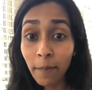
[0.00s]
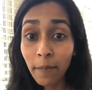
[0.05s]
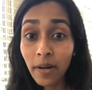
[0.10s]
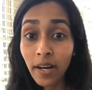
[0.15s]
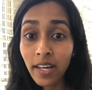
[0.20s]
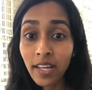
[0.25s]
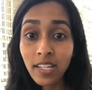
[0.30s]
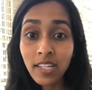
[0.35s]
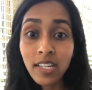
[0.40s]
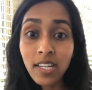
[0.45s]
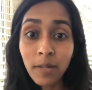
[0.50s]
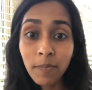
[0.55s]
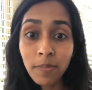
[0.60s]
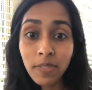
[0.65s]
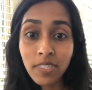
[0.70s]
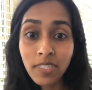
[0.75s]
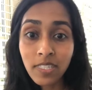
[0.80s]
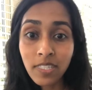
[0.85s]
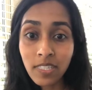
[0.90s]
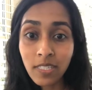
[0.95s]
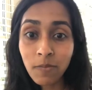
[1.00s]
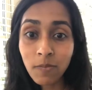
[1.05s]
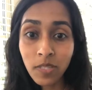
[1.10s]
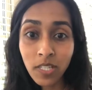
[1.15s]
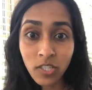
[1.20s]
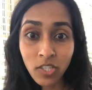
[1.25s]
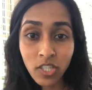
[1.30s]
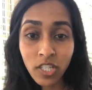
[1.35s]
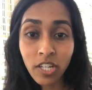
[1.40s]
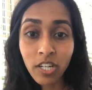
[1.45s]
I ended up in systems
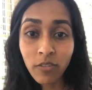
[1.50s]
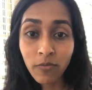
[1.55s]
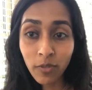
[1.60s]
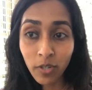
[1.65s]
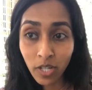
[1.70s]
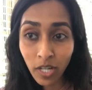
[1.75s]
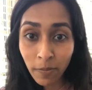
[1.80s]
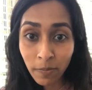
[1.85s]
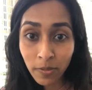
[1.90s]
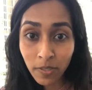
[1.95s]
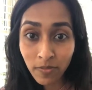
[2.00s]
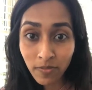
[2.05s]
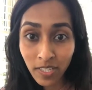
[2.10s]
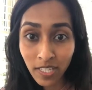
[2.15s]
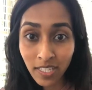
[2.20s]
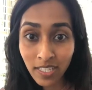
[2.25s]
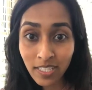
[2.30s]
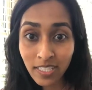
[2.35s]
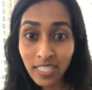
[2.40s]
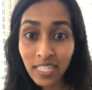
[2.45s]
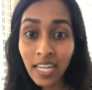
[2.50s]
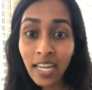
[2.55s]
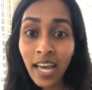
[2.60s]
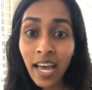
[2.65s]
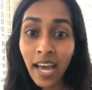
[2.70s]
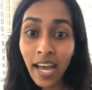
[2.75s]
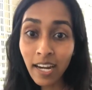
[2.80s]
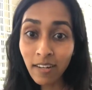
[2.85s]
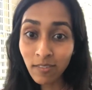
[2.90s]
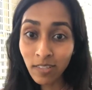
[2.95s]
engineering for a couple of years
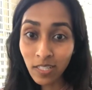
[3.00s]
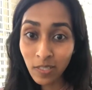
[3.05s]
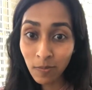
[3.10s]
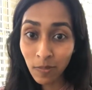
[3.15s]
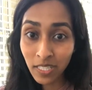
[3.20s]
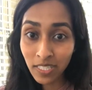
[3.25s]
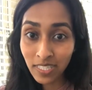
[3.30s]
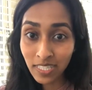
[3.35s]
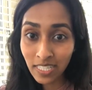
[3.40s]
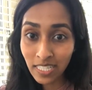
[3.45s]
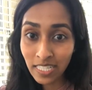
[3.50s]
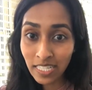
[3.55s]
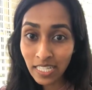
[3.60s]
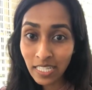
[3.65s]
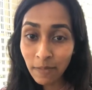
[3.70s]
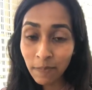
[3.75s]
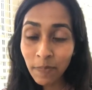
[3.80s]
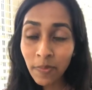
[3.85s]
at ResMed Sydney.